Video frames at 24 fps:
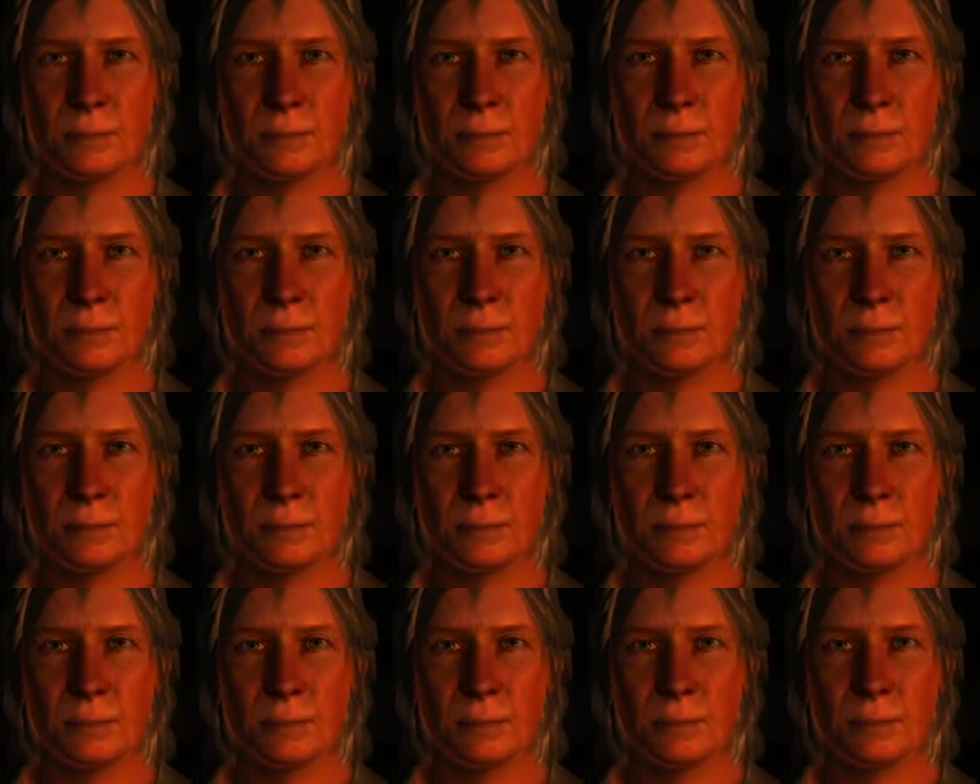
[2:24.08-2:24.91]

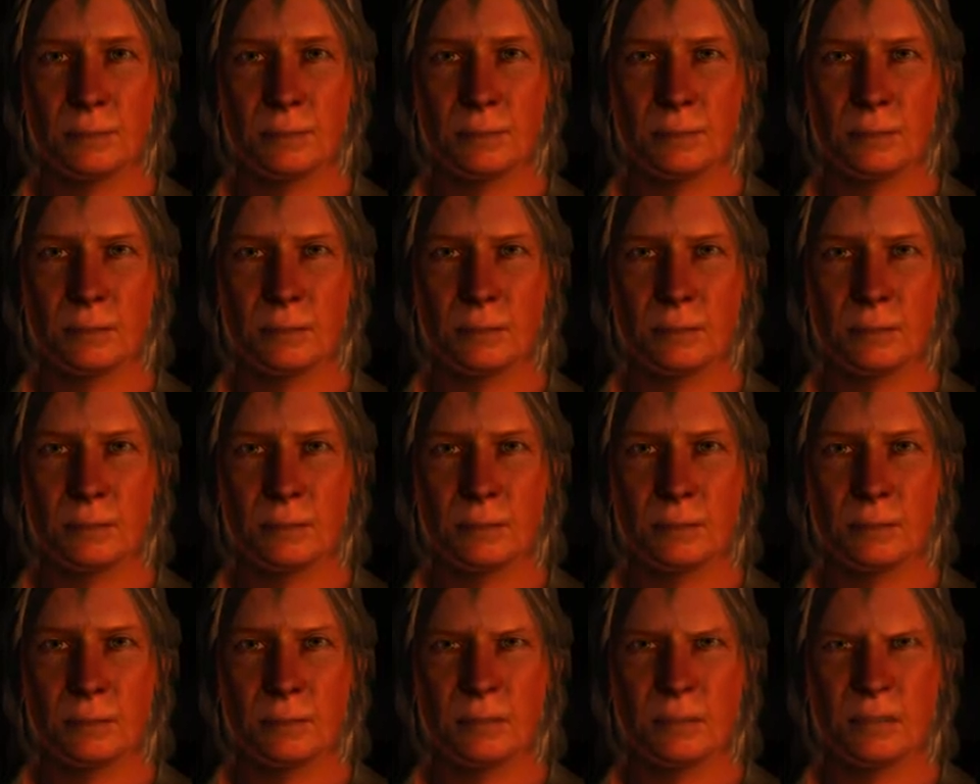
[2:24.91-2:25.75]

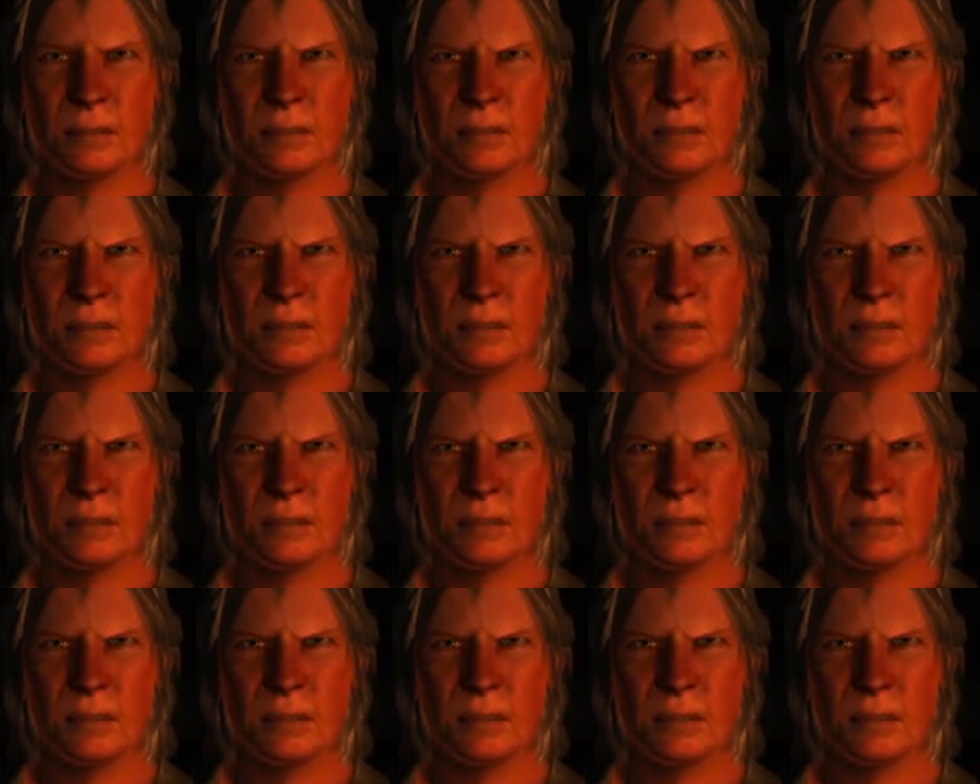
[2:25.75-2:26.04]
No one is speaking in this clip.